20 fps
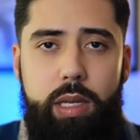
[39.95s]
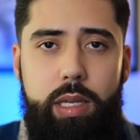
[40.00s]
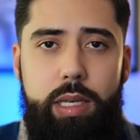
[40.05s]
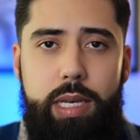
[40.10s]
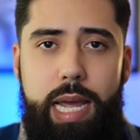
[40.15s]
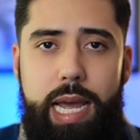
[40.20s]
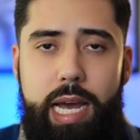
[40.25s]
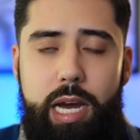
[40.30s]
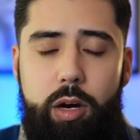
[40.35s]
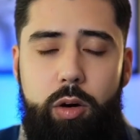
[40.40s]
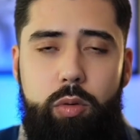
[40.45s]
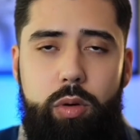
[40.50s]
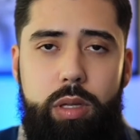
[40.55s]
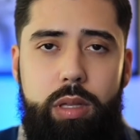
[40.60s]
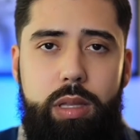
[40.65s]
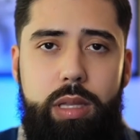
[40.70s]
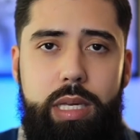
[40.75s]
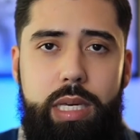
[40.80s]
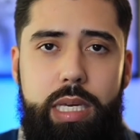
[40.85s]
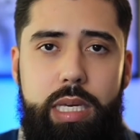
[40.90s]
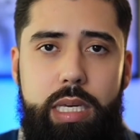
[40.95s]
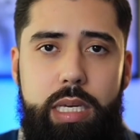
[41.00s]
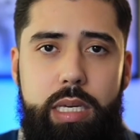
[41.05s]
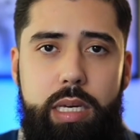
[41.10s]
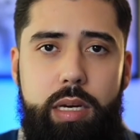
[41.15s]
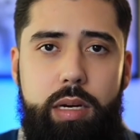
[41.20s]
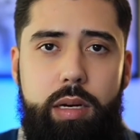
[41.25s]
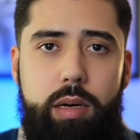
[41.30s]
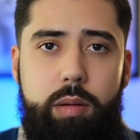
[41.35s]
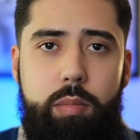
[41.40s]
Now, the
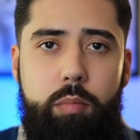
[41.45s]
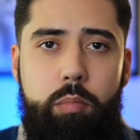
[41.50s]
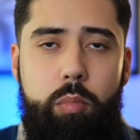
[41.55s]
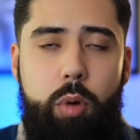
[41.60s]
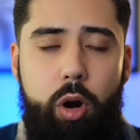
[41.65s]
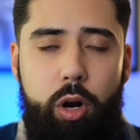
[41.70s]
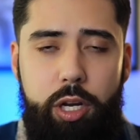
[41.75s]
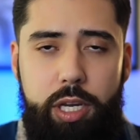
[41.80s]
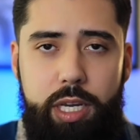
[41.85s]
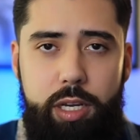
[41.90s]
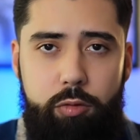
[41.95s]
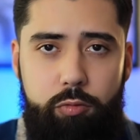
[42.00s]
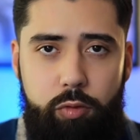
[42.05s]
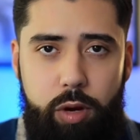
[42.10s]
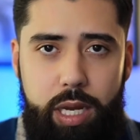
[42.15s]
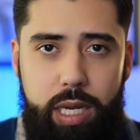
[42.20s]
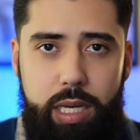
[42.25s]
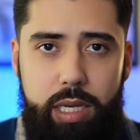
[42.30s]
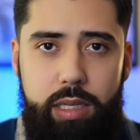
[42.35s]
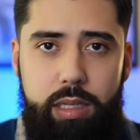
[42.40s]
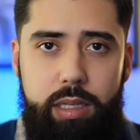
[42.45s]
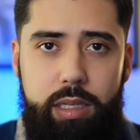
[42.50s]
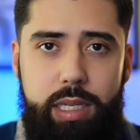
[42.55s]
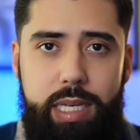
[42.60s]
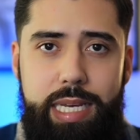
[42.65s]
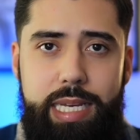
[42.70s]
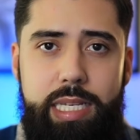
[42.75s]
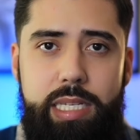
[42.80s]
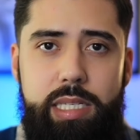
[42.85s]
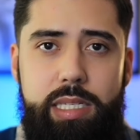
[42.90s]
market rate
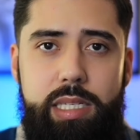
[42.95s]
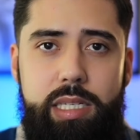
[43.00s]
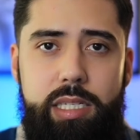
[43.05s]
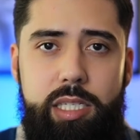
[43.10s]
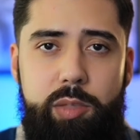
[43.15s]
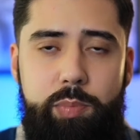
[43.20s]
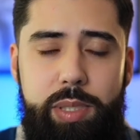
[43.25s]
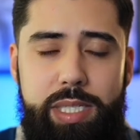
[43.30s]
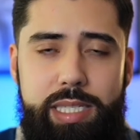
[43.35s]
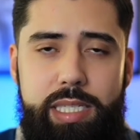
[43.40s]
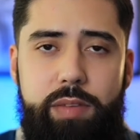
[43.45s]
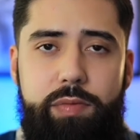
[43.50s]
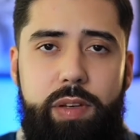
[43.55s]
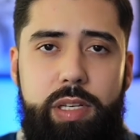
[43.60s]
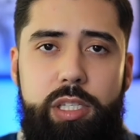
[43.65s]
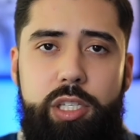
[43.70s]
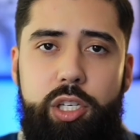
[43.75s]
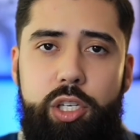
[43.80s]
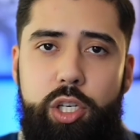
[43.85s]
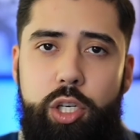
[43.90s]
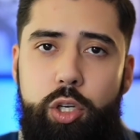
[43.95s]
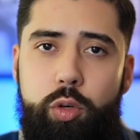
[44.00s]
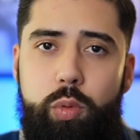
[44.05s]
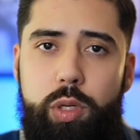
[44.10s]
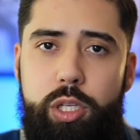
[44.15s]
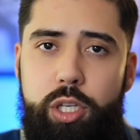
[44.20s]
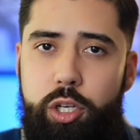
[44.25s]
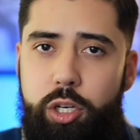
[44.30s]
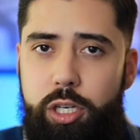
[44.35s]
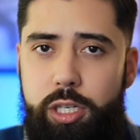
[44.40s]
is specific to you
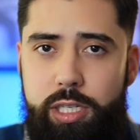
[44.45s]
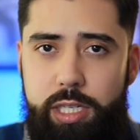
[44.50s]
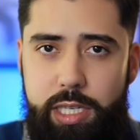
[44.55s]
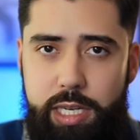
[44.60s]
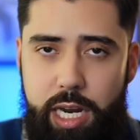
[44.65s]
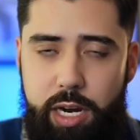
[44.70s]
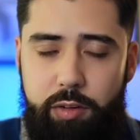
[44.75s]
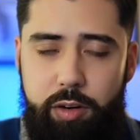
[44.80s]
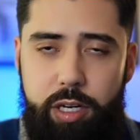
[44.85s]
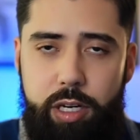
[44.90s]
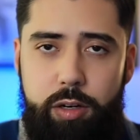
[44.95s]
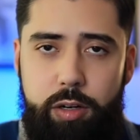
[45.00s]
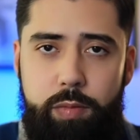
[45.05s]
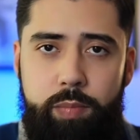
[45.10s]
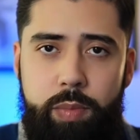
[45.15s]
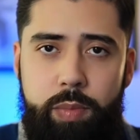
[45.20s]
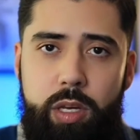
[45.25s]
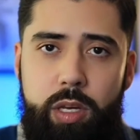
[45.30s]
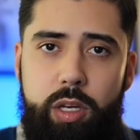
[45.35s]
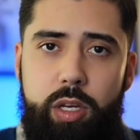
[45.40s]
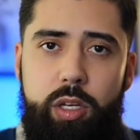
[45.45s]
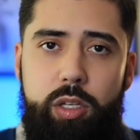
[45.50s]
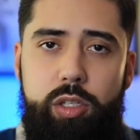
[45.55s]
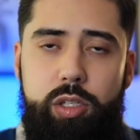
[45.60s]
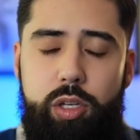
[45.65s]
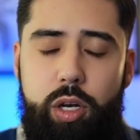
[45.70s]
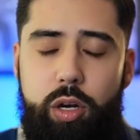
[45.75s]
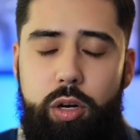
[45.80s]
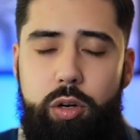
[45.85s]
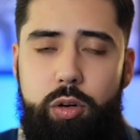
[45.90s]
in your scenario.
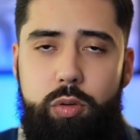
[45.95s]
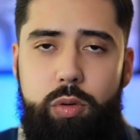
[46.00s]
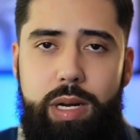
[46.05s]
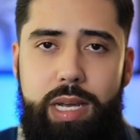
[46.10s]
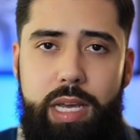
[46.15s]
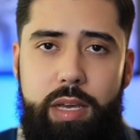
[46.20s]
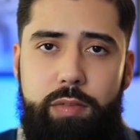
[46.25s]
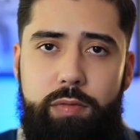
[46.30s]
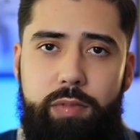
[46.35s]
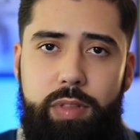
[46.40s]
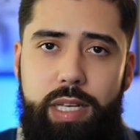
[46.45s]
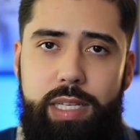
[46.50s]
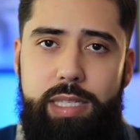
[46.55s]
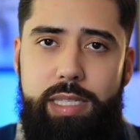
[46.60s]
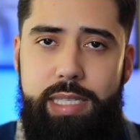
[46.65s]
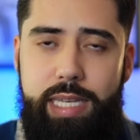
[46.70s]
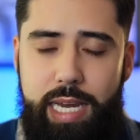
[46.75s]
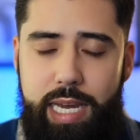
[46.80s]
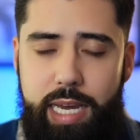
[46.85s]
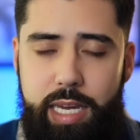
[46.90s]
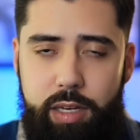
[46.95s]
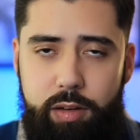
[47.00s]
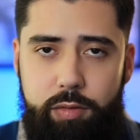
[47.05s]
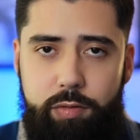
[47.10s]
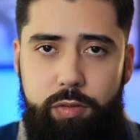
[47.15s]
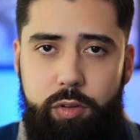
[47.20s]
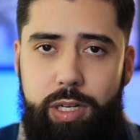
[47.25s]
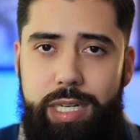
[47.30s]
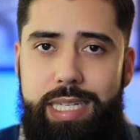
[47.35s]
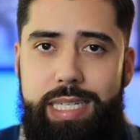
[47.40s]
So if, let's say,
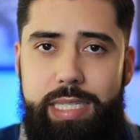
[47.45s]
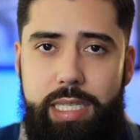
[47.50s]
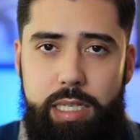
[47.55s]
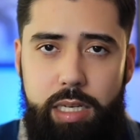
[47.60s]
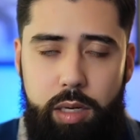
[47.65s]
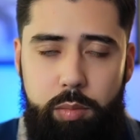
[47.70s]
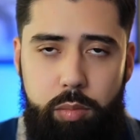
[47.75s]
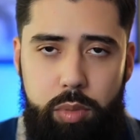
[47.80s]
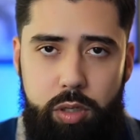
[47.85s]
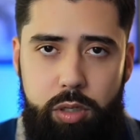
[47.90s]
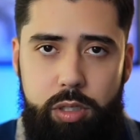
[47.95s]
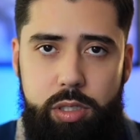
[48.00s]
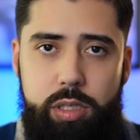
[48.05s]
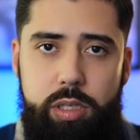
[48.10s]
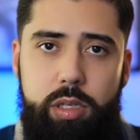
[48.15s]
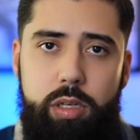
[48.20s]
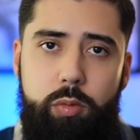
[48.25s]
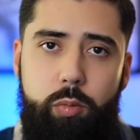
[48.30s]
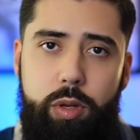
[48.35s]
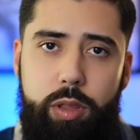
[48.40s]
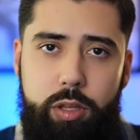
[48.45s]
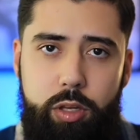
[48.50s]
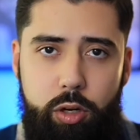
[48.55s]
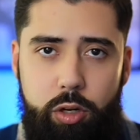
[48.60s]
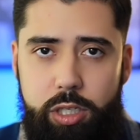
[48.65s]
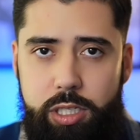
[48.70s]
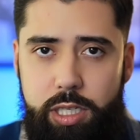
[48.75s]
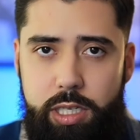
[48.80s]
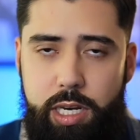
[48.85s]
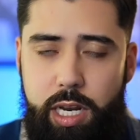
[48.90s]
for easy numbers, with
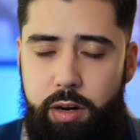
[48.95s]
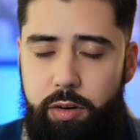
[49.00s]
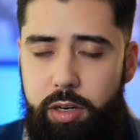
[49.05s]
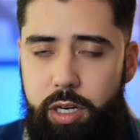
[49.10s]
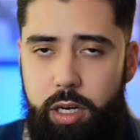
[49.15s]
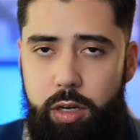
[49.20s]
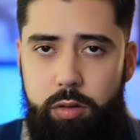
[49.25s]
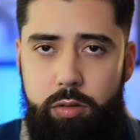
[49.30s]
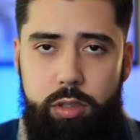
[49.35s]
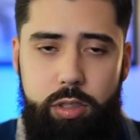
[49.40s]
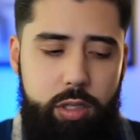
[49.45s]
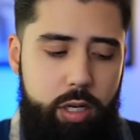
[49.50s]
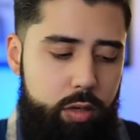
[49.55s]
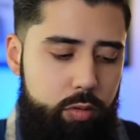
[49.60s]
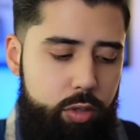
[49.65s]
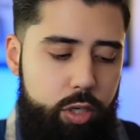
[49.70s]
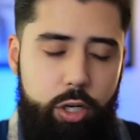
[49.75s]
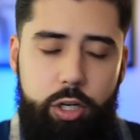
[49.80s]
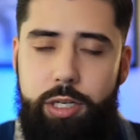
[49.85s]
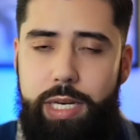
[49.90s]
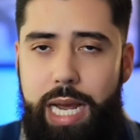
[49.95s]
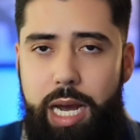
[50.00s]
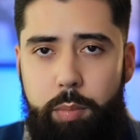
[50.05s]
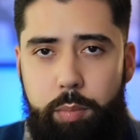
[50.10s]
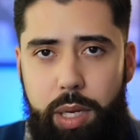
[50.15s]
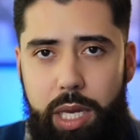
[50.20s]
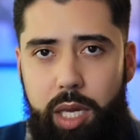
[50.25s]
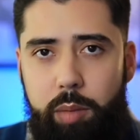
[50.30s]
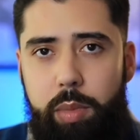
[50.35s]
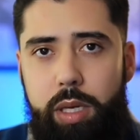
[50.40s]
your scenario, your down
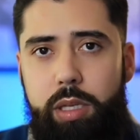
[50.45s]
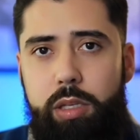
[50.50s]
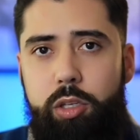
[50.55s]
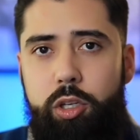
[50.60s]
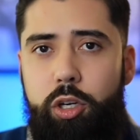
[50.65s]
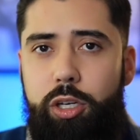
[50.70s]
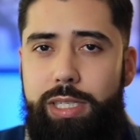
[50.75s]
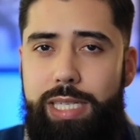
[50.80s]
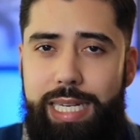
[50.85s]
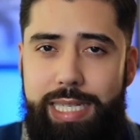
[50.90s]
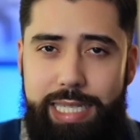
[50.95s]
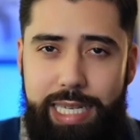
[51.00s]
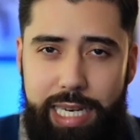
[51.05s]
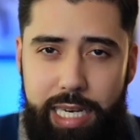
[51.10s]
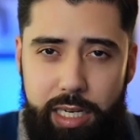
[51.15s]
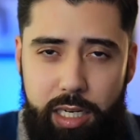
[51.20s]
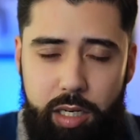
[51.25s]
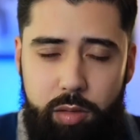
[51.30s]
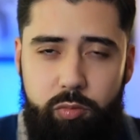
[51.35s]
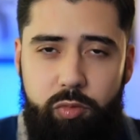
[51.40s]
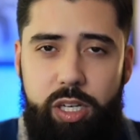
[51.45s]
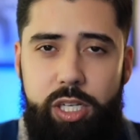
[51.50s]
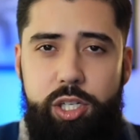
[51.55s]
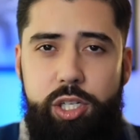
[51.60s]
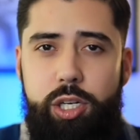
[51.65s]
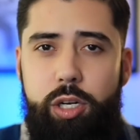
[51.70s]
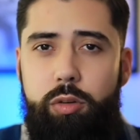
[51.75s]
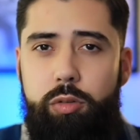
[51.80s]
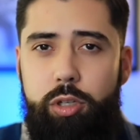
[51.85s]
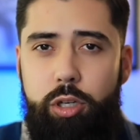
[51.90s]
payment, your debt to income
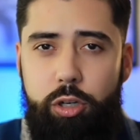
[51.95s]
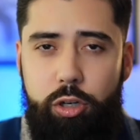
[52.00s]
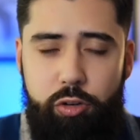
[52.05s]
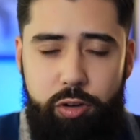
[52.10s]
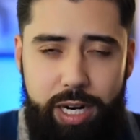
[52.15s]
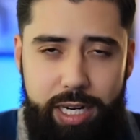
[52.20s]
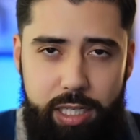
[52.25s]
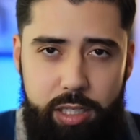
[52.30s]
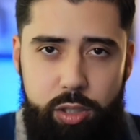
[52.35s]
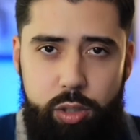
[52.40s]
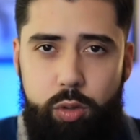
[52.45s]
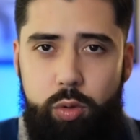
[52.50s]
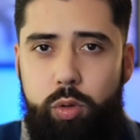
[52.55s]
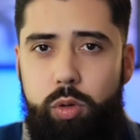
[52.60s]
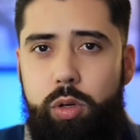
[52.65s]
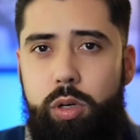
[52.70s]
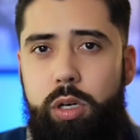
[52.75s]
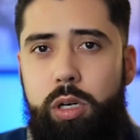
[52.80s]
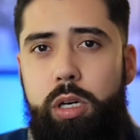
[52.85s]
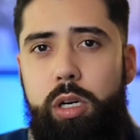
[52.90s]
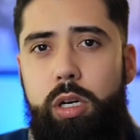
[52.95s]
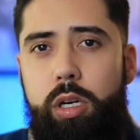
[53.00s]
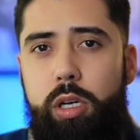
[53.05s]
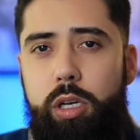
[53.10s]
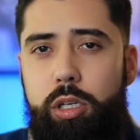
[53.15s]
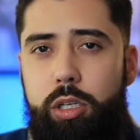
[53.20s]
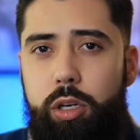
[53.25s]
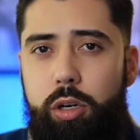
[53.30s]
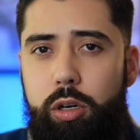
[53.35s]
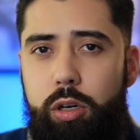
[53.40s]
ratio, your credit score,
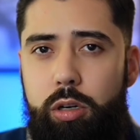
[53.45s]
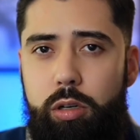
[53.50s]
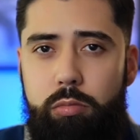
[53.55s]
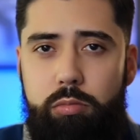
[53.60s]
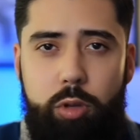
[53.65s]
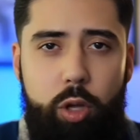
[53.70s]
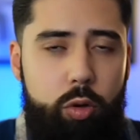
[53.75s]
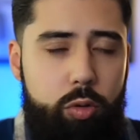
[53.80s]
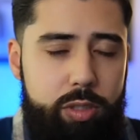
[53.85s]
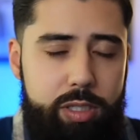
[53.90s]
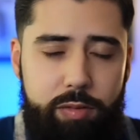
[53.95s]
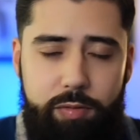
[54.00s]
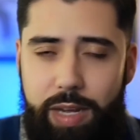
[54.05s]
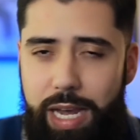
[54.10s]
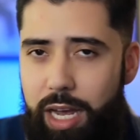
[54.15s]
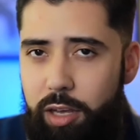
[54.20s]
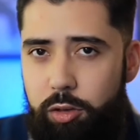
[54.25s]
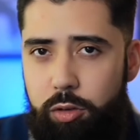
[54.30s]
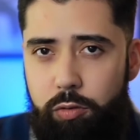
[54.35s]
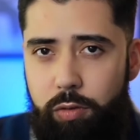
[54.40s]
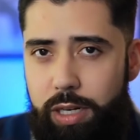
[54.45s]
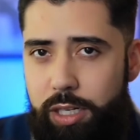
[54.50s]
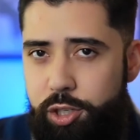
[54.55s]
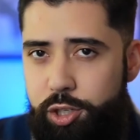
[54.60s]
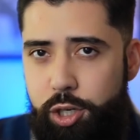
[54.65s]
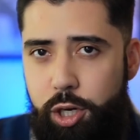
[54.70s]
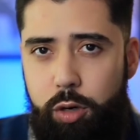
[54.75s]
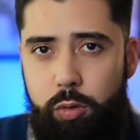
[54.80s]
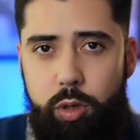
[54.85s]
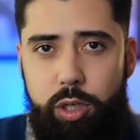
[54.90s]
your loan to value
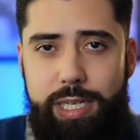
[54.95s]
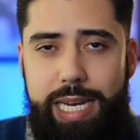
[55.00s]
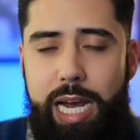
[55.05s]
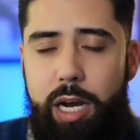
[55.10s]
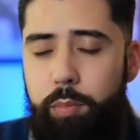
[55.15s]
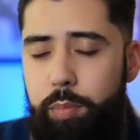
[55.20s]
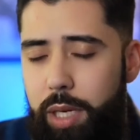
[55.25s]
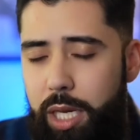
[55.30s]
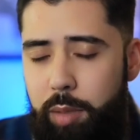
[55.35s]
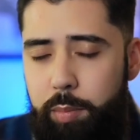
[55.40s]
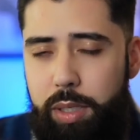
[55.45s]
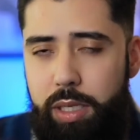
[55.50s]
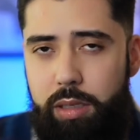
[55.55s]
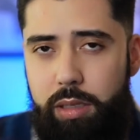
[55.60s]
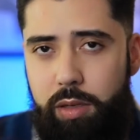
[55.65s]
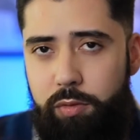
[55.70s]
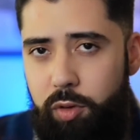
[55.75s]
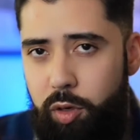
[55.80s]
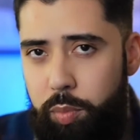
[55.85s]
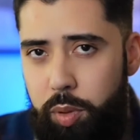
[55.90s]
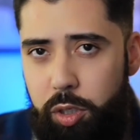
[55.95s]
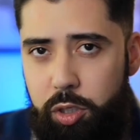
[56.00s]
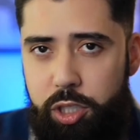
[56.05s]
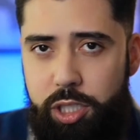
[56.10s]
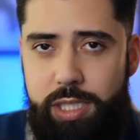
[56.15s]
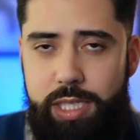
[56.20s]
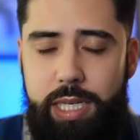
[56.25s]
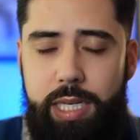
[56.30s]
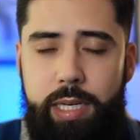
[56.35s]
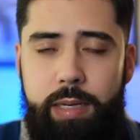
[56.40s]
ratio or down payment if you're
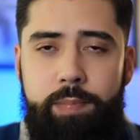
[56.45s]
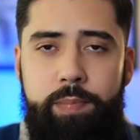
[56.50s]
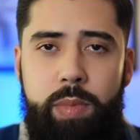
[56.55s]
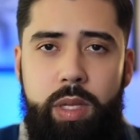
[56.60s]
purchasing,